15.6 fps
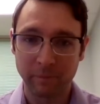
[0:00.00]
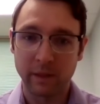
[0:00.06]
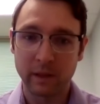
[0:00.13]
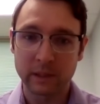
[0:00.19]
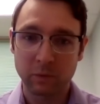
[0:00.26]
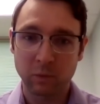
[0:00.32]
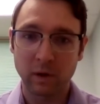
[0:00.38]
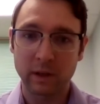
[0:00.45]

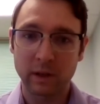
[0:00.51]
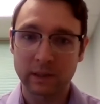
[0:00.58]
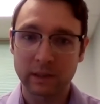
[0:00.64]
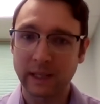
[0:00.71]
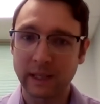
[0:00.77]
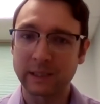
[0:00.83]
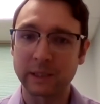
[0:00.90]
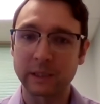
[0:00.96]
This one
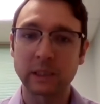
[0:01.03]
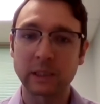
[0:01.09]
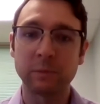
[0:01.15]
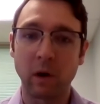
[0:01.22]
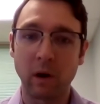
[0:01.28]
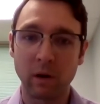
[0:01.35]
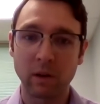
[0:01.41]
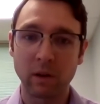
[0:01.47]
sends a
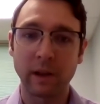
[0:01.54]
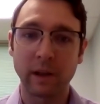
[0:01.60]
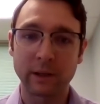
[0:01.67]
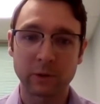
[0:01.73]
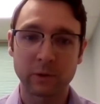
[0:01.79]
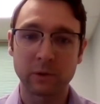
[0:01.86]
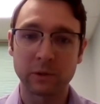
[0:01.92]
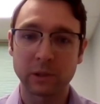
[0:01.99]
small
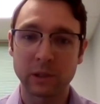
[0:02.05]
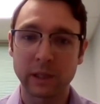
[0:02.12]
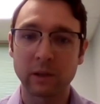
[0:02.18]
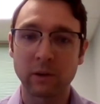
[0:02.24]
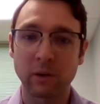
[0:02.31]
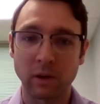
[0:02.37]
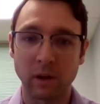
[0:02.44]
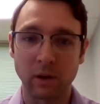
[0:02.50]
electrical
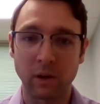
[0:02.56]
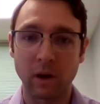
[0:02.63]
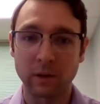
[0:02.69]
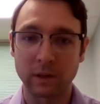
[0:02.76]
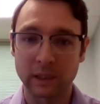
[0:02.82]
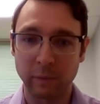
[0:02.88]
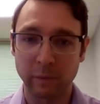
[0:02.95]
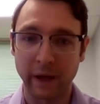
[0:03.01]
signal along
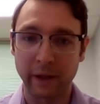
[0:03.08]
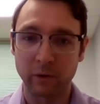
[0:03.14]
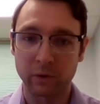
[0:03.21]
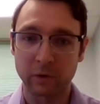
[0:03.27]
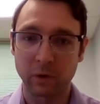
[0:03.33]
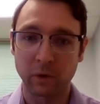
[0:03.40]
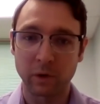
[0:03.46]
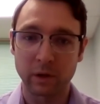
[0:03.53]
the spinal
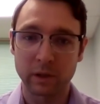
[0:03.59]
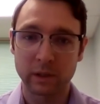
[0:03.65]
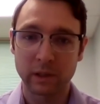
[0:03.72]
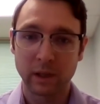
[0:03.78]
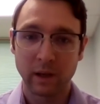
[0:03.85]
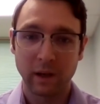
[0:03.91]
cord